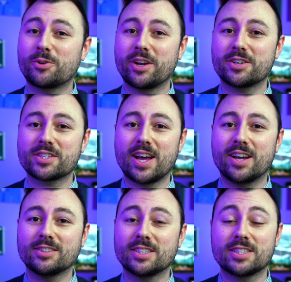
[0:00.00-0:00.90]
creator
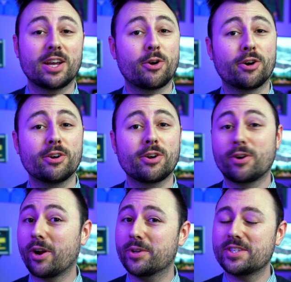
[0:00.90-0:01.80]
style to see how hard or
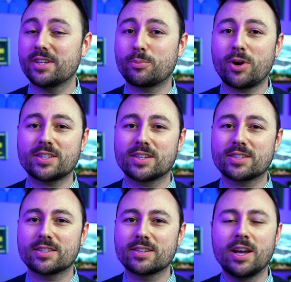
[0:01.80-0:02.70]
how easy the process
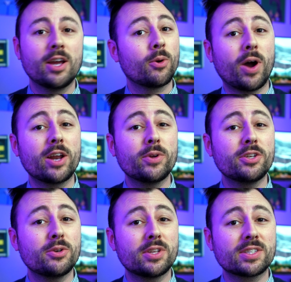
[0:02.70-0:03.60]
is. Why do we
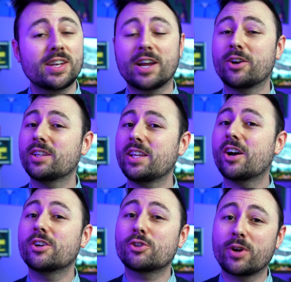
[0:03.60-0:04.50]
do this inherently
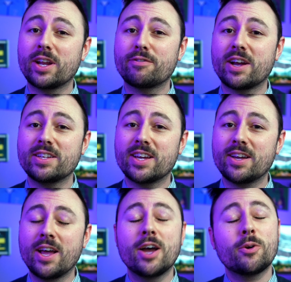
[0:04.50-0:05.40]
uncreative
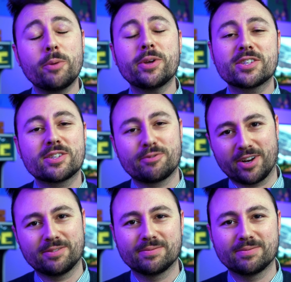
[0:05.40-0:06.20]
idea? Well, because it's fun.